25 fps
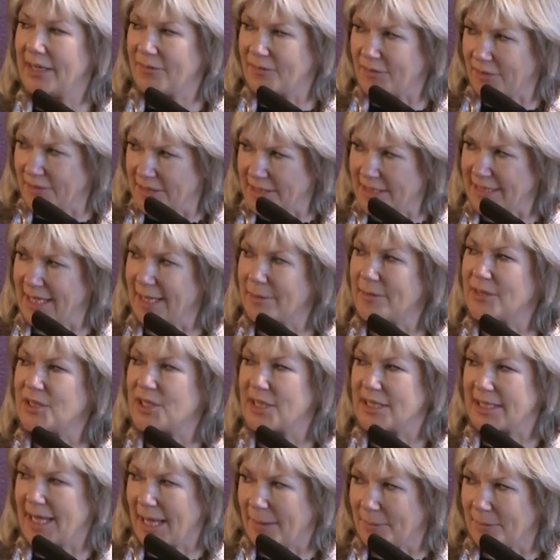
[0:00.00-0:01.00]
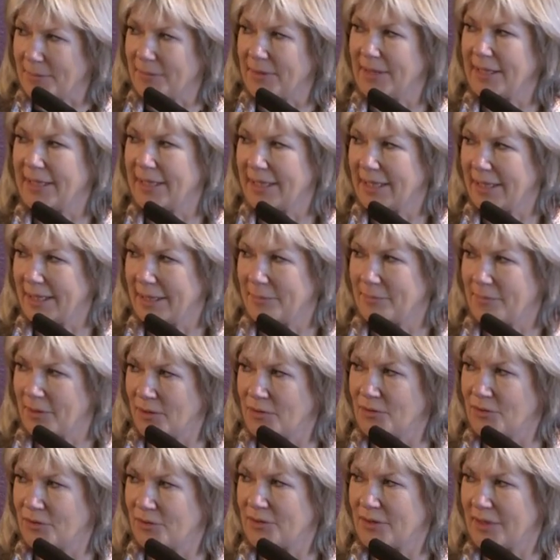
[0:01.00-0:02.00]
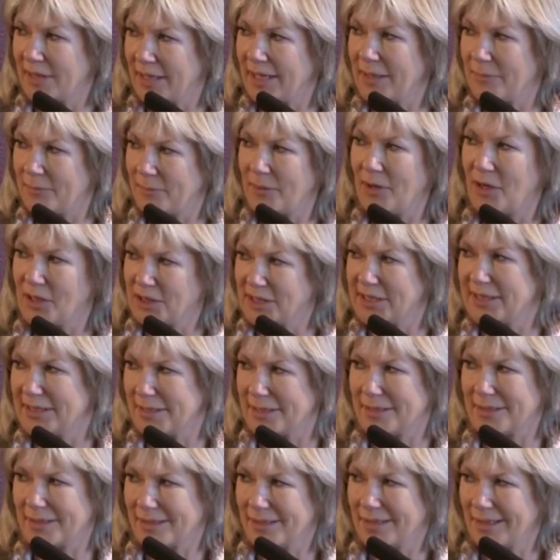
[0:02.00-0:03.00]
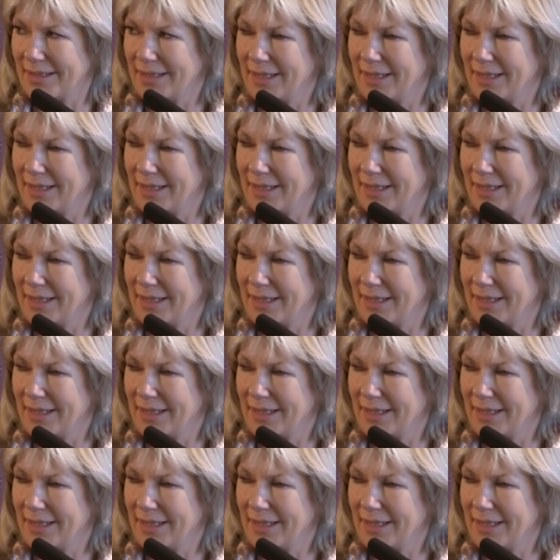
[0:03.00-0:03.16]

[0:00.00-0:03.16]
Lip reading: if there is damage, it's happening in both parties.